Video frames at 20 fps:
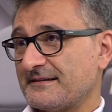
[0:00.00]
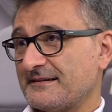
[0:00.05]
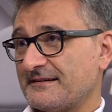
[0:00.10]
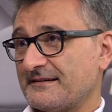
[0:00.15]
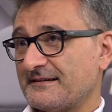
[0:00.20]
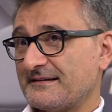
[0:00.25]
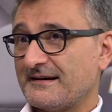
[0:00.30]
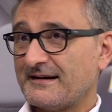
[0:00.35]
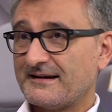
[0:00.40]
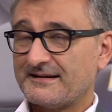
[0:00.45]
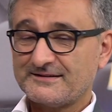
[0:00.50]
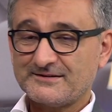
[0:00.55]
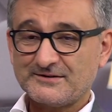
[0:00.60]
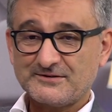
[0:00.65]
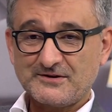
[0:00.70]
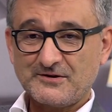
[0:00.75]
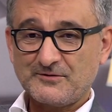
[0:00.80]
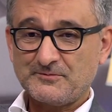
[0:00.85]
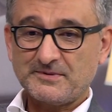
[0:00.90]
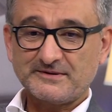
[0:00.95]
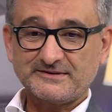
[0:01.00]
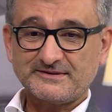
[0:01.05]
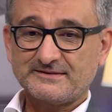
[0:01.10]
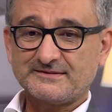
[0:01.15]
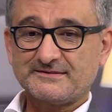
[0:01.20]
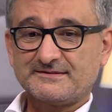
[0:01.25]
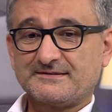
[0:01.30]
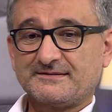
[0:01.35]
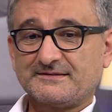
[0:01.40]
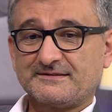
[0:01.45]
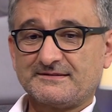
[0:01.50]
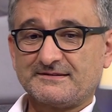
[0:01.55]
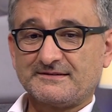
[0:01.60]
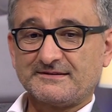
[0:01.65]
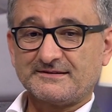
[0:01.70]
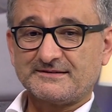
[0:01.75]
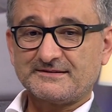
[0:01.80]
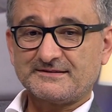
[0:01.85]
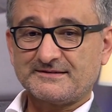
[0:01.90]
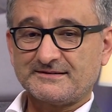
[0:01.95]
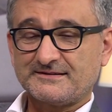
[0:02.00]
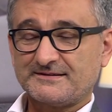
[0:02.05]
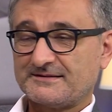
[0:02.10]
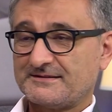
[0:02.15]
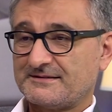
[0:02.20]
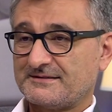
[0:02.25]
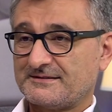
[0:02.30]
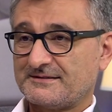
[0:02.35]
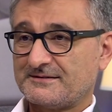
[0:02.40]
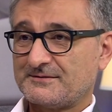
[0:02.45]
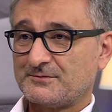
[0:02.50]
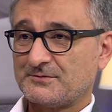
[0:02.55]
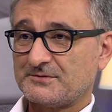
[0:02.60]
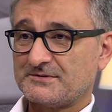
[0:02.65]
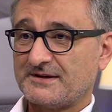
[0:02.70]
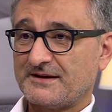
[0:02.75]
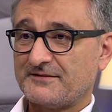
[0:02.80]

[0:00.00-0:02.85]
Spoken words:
I don't know, but it could